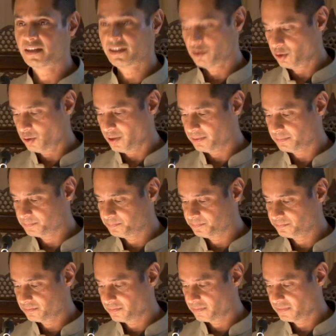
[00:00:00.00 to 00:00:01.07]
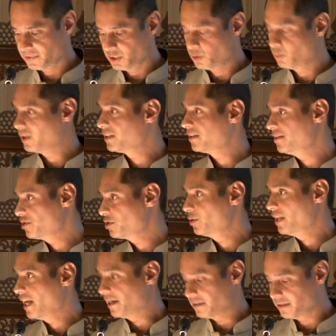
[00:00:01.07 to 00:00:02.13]
and so on. Your watan is
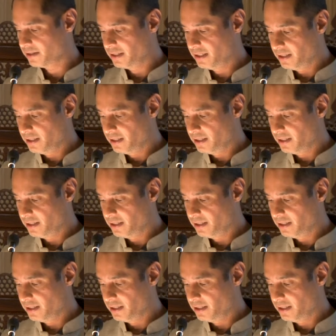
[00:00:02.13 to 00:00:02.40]
your land.